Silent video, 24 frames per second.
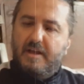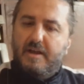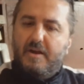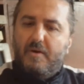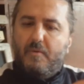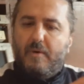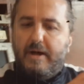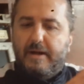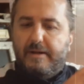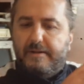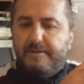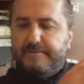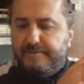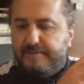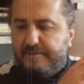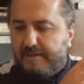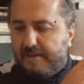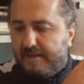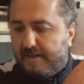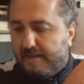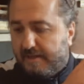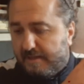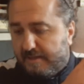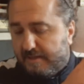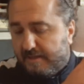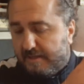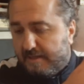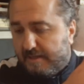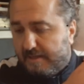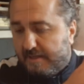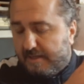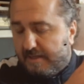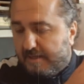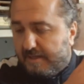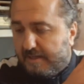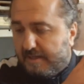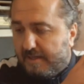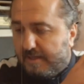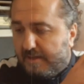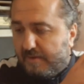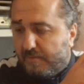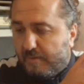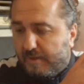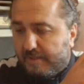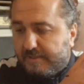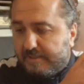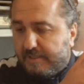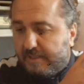Well,
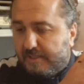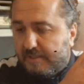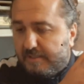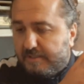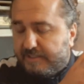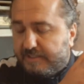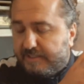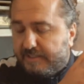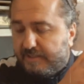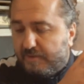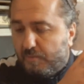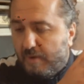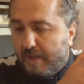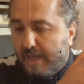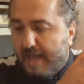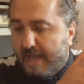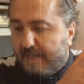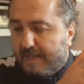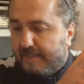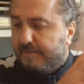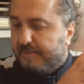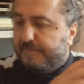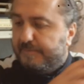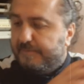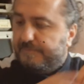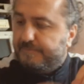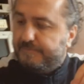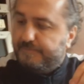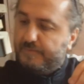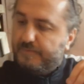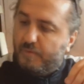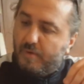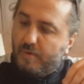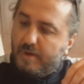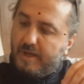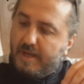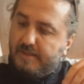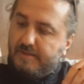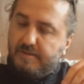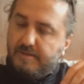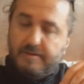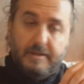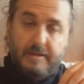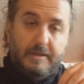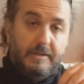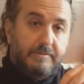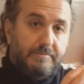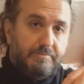what else we had? We had
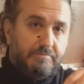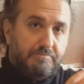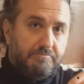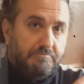this